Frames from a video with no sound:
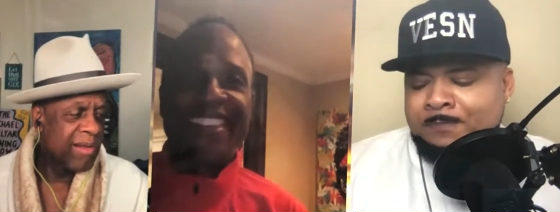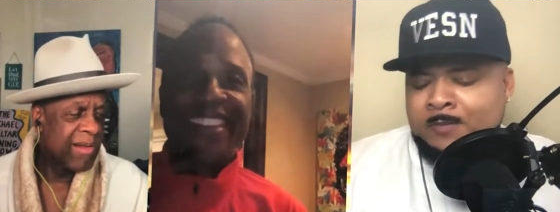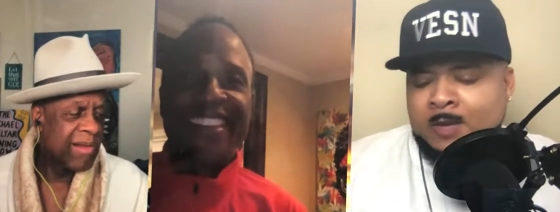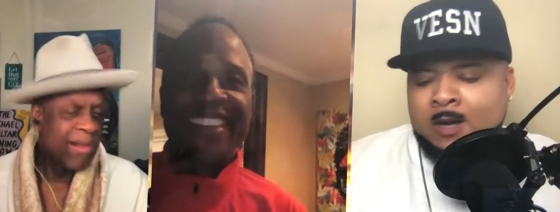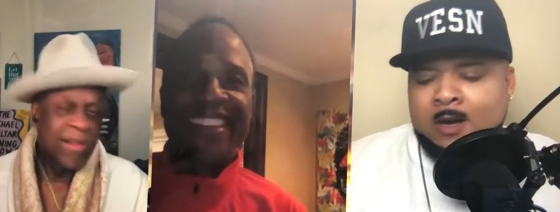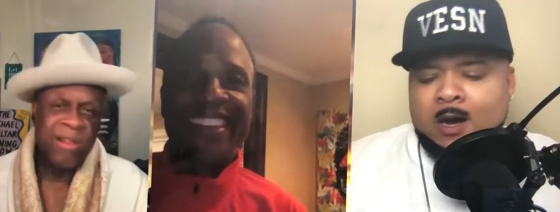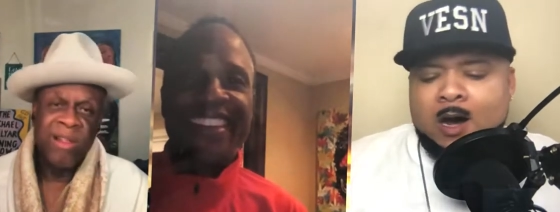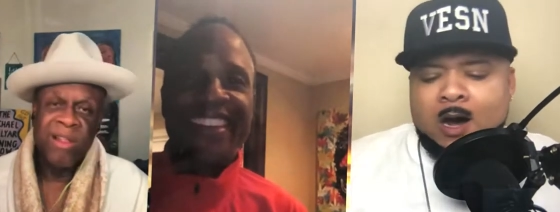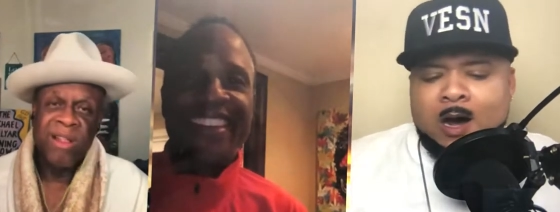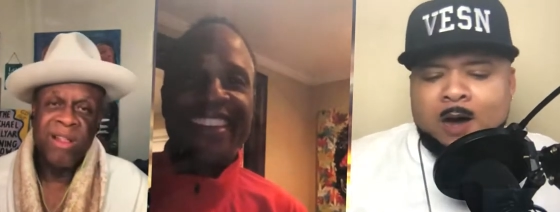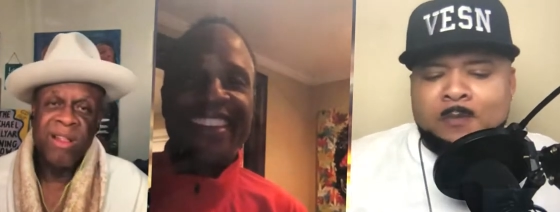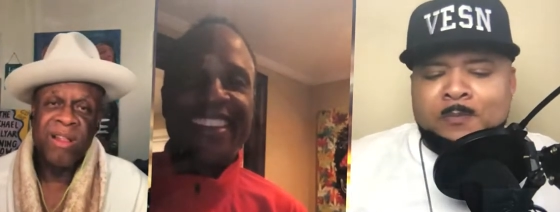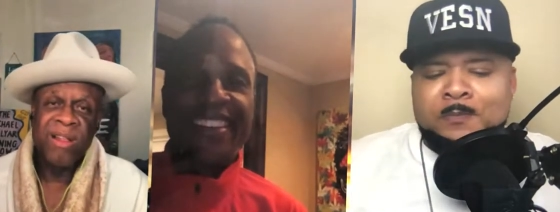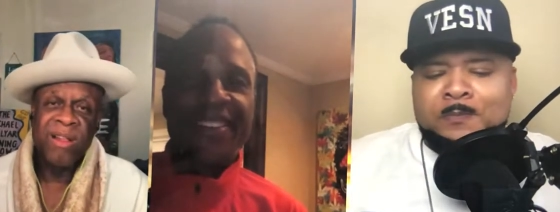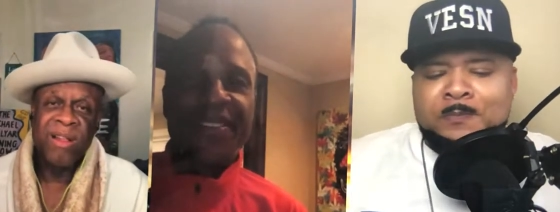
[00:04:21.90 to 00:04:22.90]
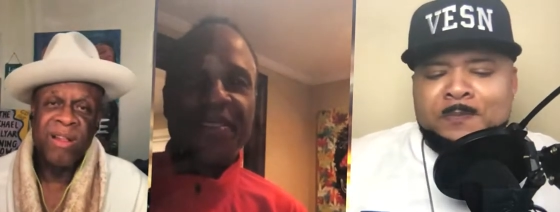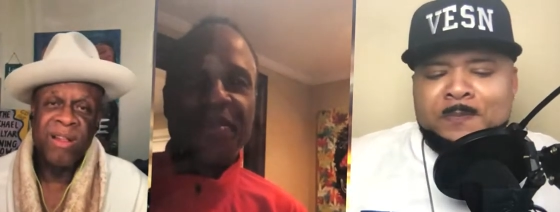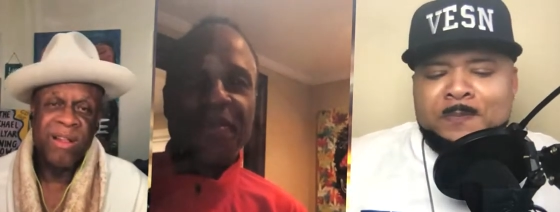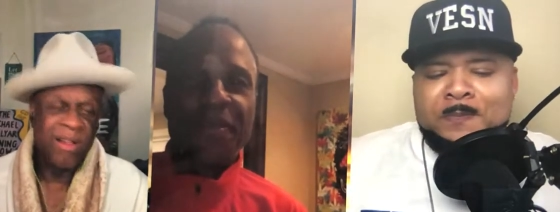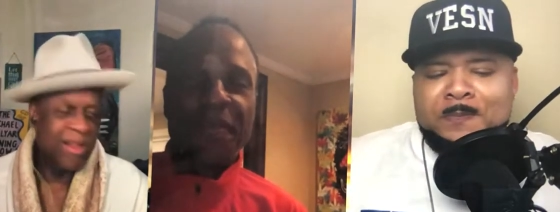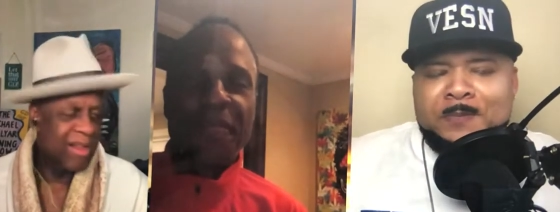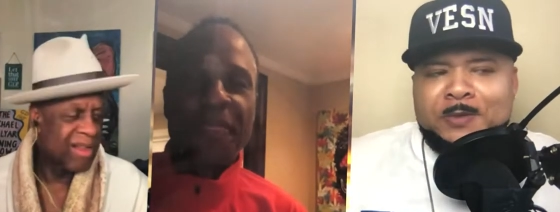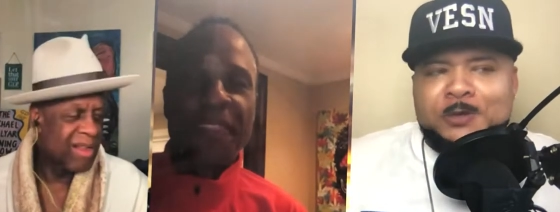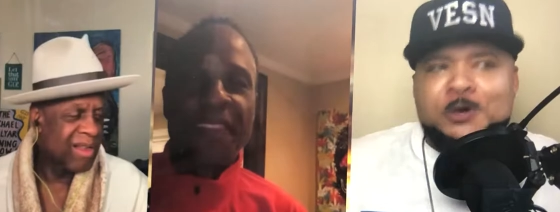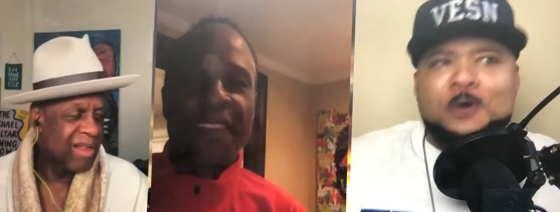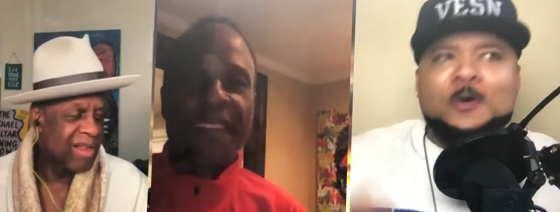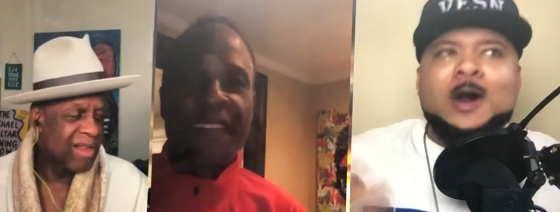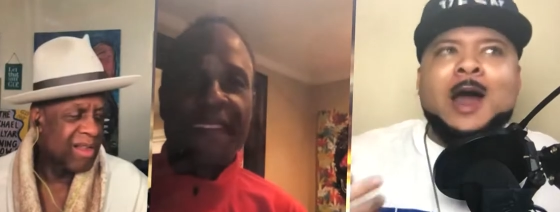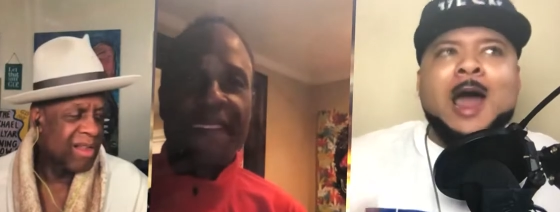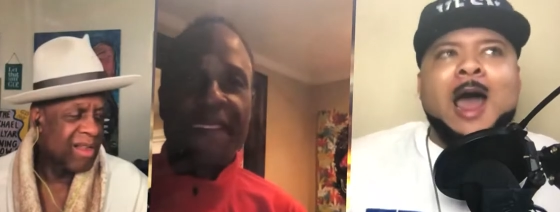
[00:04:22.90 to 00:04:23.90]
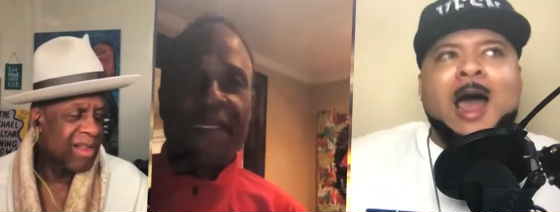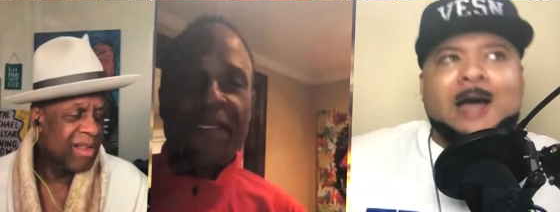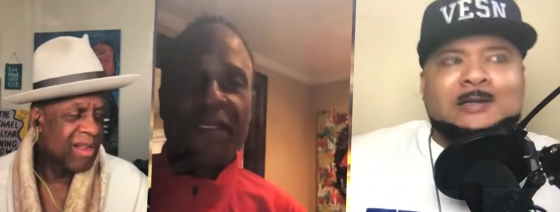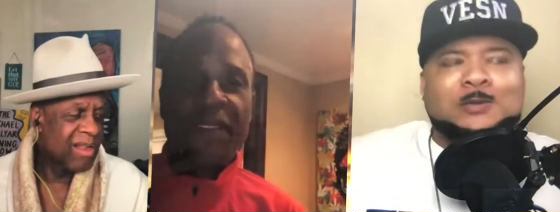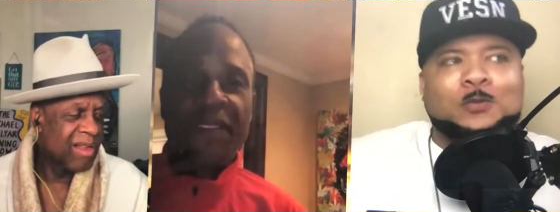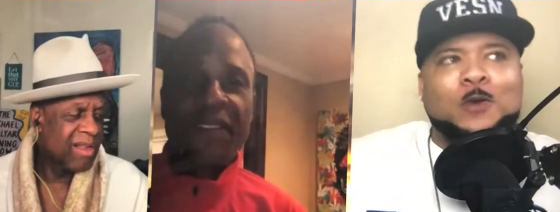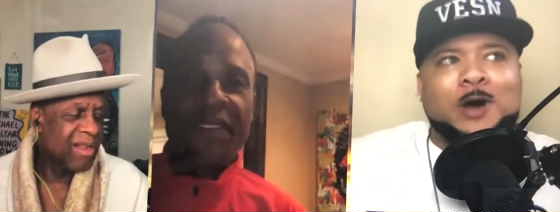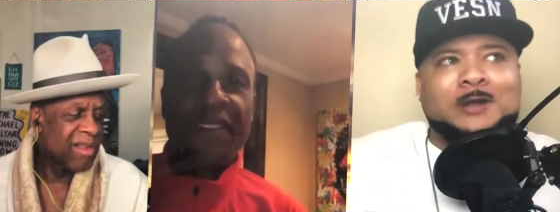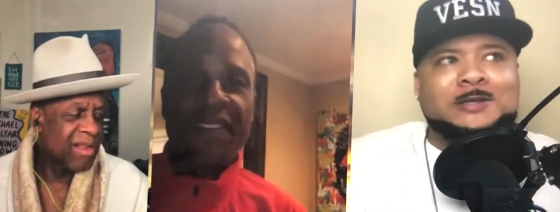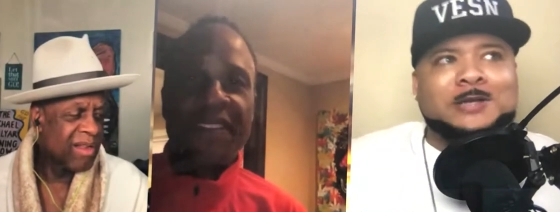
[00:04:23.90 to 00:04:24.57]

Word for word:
Speaker 1: Um, you were asked once